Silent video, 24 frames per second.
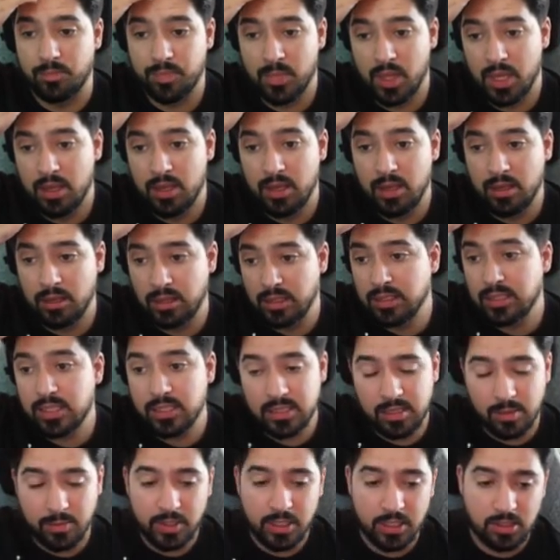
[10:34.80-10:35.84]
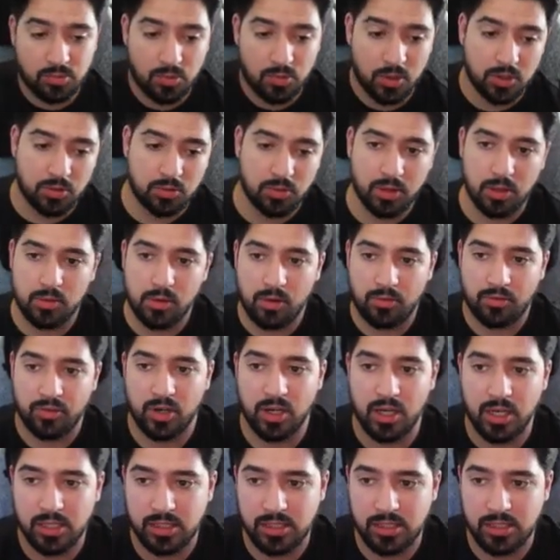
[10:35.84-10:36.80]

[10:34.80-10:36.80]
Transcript: this is something that's worked really well for us.